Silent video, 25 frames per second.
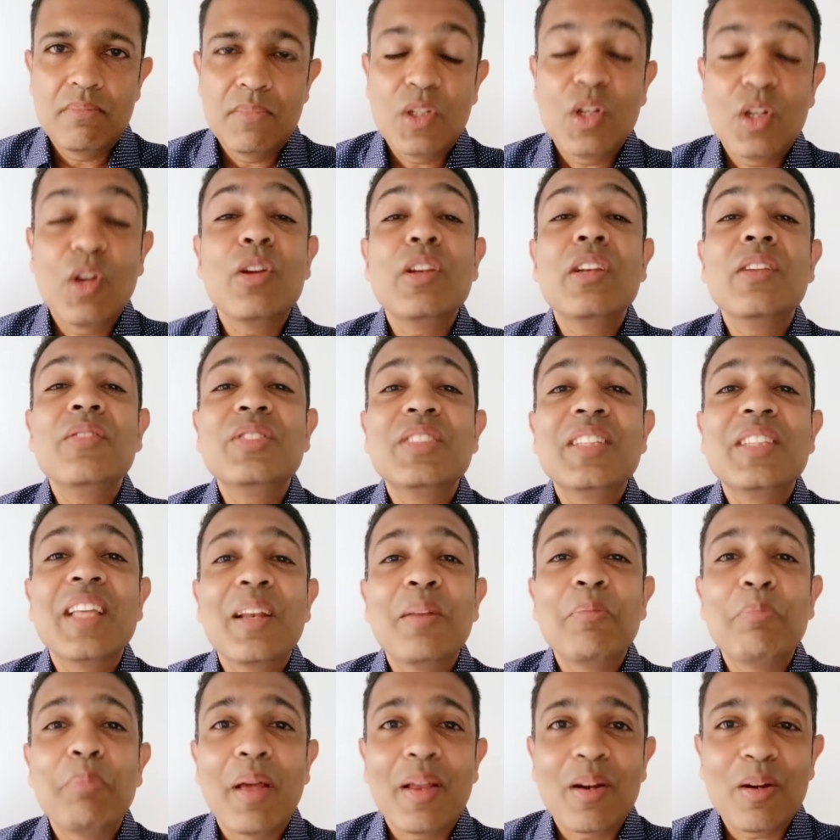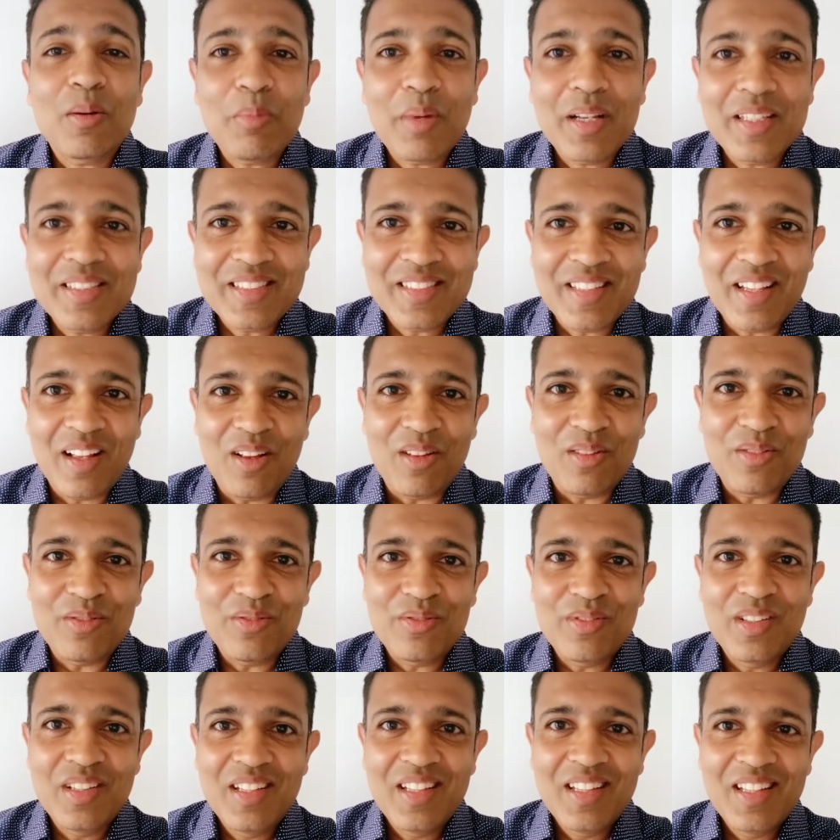Couldn't have said it better
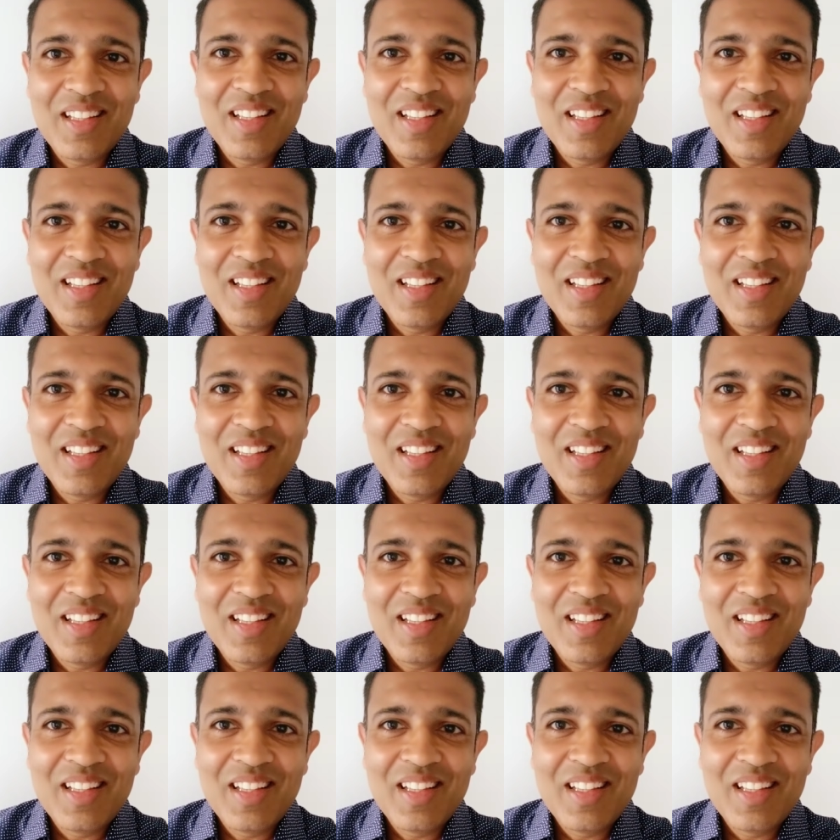myself.